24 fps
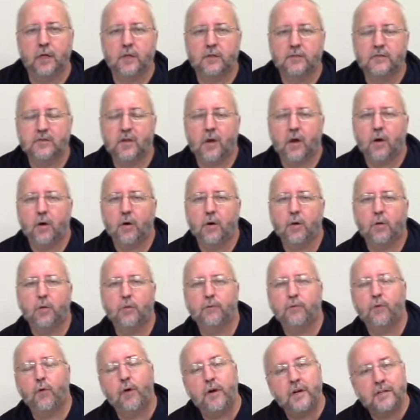So,
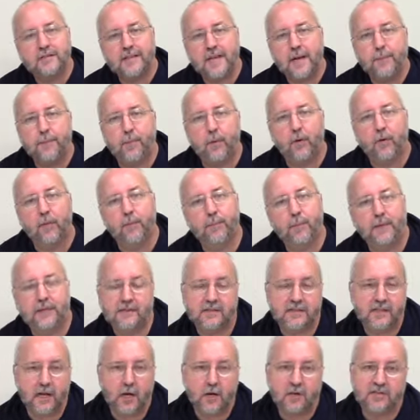for example,
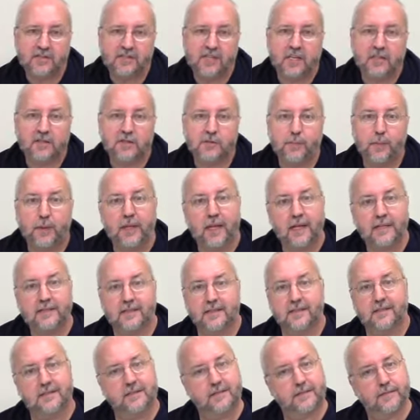PTO sells
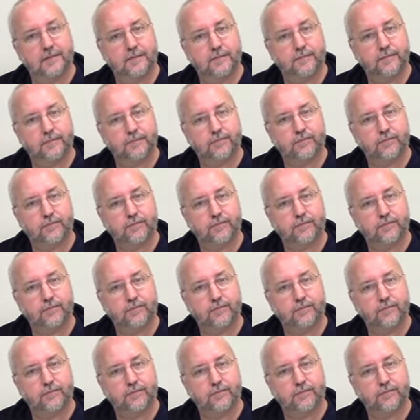paletas.